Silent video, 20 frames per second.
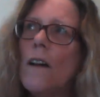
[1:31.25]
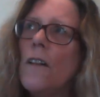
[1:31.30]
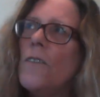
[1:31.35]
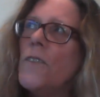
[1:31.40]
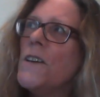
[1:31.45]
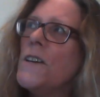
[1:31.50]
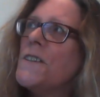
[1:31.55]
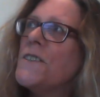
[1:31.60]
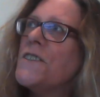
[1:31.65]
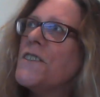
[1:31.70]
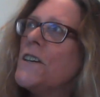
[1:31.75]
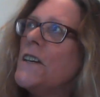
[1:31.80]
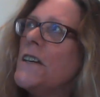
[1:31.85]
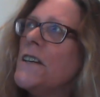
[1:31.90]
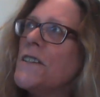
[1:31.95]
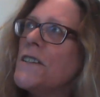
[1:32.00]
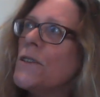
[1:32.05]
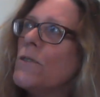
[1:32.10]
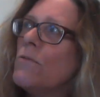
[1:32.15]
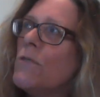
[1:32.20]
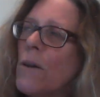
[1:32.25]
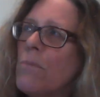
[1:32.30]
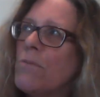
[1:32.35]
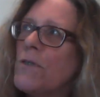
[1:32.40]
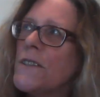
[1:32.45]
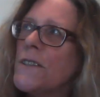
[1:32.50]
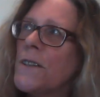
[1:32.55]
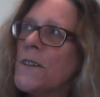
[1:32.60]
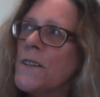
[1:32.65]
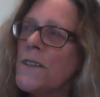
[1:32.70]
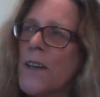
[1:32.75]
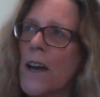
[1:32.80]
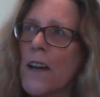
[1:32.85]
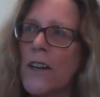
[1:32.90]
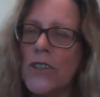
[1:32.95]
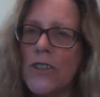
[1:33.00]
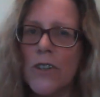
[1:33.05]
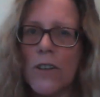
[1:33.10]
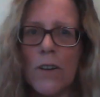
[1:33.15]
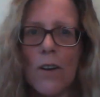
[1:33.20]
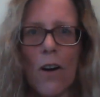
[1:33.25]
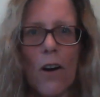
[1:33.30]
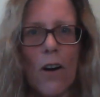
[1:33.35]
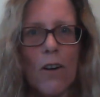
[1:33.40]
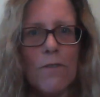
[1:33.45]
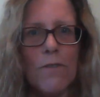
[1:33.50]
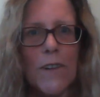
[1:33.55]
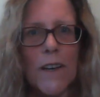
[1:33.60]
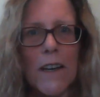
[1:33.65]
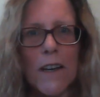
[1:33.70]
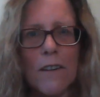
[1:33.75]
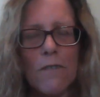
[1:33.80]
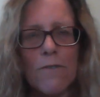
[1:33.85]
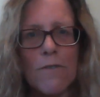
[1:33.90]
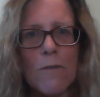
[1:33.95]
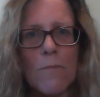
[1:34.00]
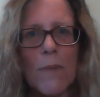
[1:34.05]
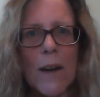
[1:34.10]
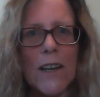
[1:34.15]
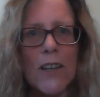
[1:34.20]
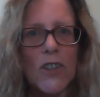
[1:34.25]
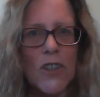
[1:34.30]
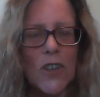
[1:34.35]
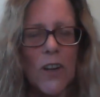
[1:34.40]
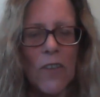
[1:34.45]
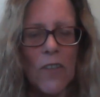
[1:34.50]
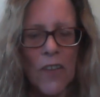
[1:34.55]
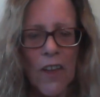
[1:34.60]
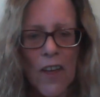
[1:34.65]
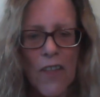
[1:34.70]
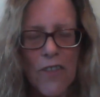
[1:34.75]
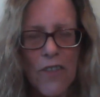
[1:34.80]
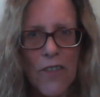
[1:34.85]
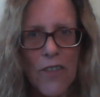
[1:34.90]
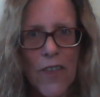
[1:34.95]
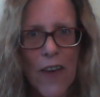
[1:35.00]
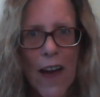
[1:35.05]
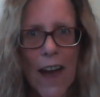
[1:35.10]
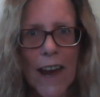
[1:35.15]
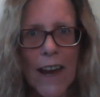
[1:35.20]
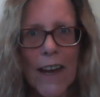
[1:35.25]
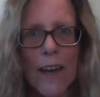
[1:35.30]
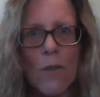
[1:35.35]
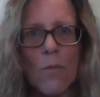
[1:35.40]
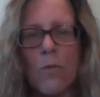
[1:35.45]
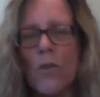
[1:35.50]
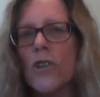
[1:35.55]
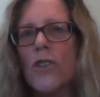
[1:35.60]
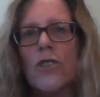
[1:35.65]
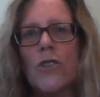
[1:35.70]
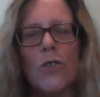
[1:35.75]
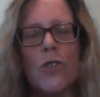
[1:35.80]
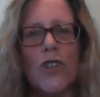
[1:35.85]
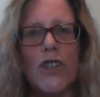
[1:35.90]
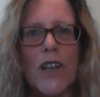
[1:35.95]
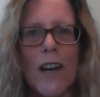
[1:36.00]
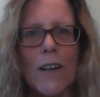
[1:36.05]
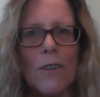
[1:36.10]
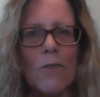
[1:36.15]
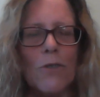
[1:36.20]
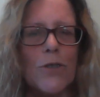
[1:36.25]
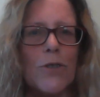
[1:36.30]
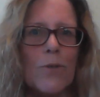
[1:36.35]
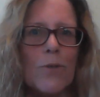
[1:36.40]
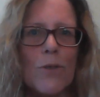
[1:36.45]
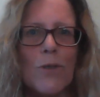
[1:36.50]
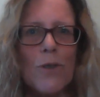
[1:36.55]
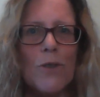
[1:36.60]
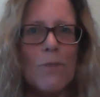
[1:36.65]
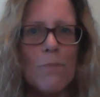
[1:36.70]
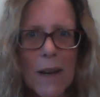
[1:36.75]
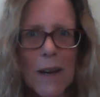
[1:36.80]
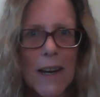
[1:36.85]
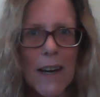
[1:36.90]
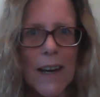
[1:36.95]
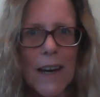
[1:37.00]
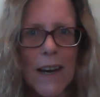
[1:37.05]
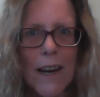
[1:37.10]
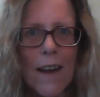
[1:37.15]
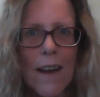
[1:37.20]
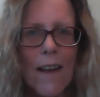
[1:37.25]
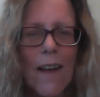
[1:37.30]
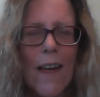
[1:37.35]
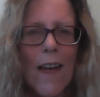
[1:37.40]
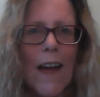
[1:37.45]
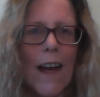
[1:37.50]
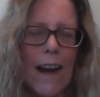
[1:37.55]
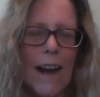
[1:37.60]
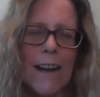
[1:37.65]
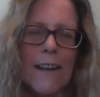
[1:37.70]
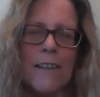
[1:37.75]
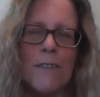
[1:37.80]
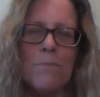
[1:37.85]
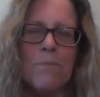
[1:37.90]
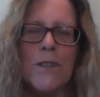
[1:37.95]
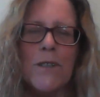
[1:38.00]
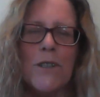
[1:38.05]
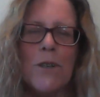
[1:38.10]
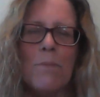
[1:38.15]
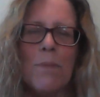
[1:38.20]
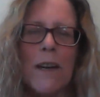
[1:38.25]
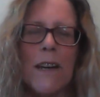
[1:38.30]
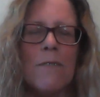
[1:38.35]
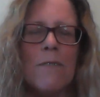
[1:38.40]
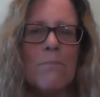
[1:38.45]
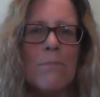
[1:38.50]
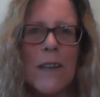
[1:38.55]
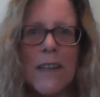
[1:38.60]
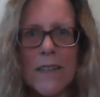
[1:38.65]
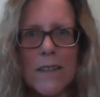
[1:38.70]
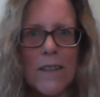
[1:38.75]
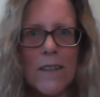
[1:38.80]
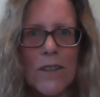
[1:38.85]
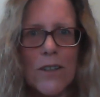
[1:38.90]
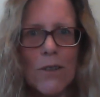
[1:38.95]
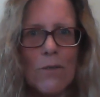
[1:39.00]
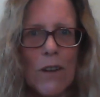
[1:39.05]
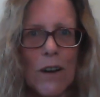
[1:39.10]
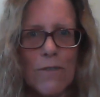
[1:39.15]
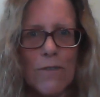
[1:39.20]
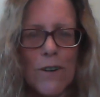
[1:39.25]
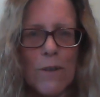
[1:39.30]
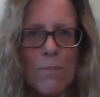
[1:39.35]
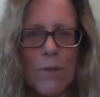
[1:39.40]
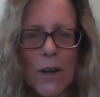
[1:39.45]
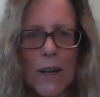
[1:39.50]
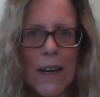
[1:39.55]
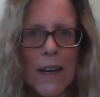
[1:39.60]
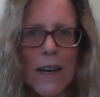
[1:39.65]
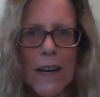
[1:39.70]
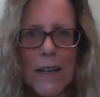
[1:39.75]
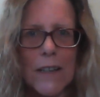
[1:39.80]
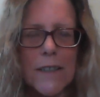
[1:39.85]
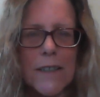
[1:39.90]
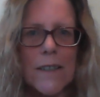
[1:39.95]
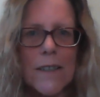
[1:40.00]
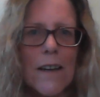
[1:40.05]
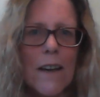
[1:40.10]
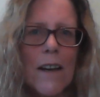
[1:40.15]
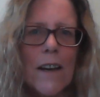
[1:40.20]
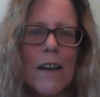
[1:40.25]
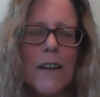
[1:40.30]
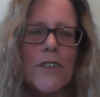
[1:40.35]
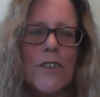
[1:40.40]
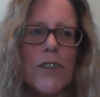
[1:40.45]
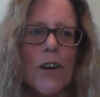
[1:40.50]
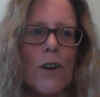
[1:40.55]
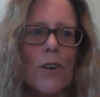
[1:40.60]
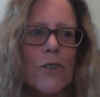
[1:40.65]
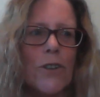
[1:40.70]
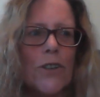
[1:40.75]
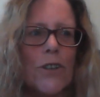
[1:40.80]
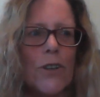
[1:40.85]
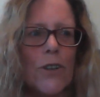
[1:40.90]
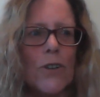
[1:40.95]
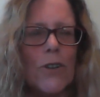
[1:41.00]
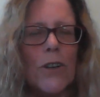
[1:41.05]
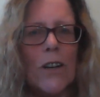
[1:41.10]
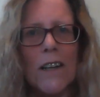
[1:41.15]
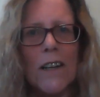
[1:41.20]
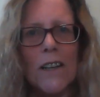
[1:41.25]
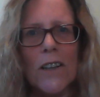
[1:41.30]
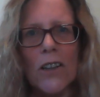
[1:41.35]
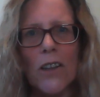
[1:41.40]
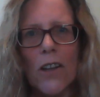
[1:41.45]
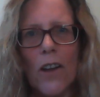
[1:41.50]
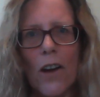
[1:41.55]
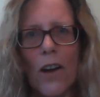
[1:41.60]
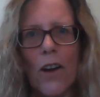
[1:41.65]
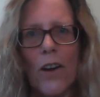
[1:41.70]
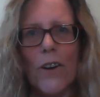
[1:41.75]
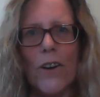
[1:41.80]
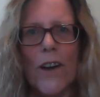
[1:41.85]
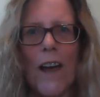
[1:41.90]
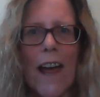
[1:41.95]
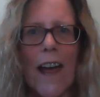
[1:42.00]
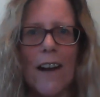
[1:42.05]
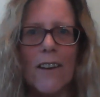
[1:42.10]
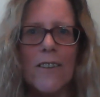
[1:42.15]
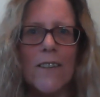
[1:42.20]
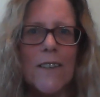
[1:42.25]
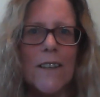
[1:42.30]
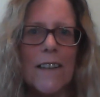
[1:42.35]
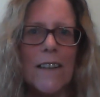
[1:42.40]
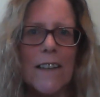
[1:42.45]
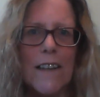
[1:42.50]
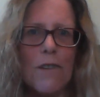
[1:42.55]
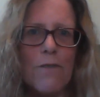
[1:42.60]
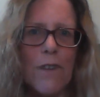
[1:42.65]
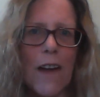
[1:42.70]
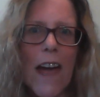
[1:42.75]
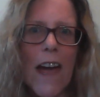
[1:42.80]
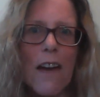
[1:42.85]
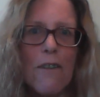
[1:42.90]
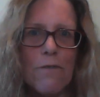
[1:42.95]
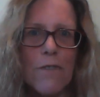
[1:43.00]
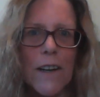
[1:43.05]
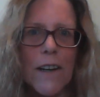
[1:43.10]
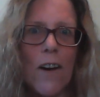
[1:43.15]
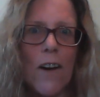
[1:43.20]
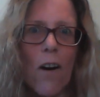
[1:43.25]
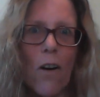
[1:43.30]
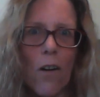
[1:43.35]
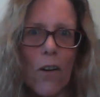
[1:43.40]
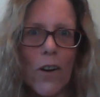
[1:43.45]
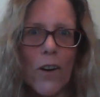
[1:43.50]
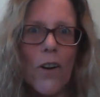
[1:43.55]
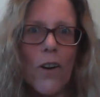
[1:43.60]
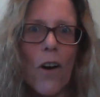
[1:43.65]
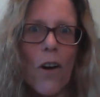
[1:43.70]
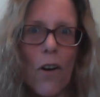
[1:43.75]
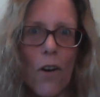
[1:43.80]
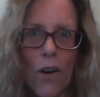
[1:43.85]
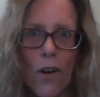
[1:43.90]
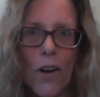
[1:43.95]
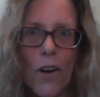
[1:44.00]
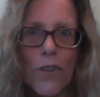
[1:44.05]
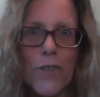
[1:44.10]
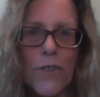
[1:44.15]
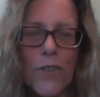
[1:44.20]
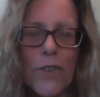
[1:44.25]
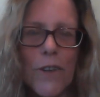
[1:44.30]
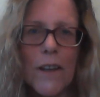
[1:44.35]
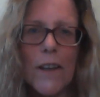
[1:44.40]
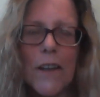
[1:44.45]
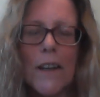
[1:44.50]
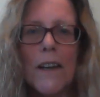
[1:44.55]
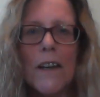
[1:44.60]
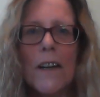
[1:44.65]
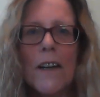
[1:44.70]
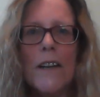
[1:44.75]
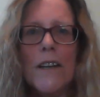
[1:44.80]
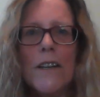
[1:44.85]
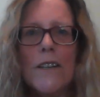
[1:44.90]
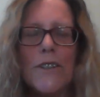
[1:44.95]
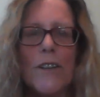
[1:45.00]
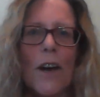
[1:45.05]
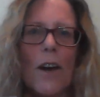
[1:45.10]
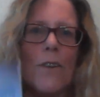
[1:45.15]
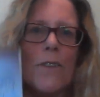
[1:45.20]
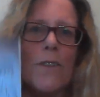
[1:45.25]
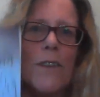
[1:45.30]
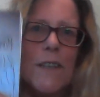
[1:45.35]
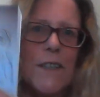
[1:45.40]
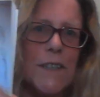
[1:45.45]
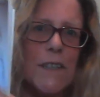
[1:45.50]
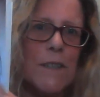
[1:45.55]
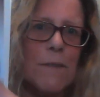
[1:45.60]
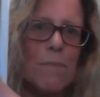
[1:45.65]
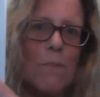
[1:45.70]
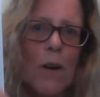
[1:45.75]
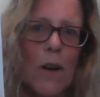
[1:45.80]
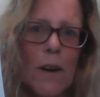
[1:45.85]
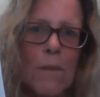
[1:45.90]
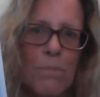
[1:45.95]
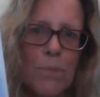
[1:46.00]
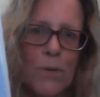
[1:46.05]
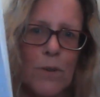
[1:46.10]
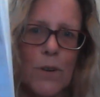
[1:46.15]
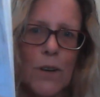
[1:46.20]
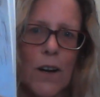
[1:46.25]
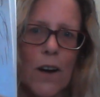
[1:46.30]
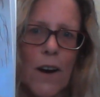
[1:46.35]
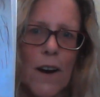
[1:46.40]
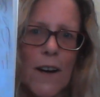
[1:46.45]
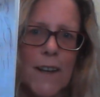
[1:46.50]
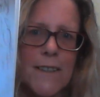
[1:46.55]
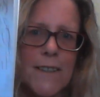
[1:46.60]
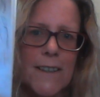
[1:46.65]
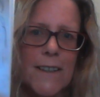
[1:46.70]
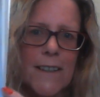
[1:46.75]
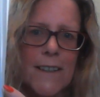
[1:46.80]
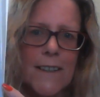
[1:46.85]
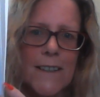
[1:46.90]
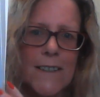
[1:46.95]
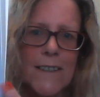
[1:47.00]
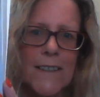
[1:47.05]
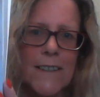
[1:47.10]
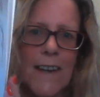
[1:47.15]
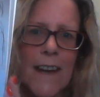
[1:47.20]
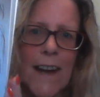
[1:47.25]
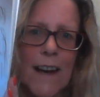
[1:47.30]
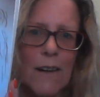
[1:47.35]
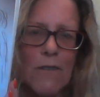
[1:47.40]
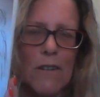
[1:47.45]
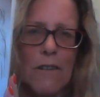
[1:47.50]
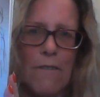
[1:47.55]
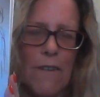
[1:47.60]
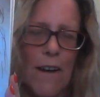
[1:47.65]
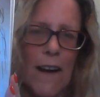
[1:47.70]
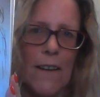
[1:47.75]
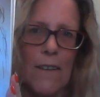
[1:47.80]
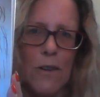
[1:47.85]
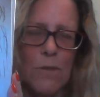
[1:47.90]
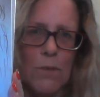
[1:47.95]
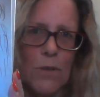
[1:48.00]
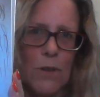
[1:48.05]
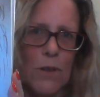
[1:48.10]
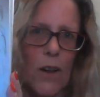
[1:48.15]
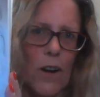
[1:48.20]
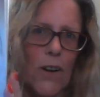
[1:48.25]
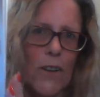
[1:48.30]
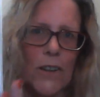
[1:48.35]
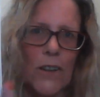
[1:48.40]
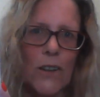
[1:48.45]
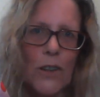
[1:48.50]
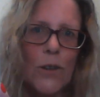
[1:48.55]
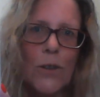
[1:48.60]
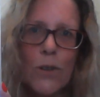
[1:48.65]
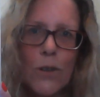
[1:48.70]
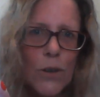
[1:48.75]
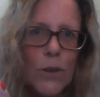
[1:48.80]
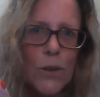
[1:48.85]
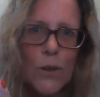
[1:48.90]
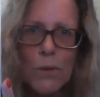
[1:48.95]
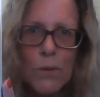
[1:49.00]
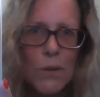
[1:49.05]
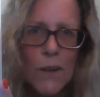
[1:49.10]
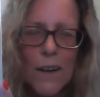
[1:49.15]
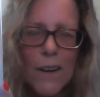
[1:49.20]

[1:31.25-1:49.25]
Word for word: This is a representation of the information that they want to channel through me and to be emitted to everybody else so you can learn how to live heaven on earth. So, this is my book, guys. It is now available on Lulu.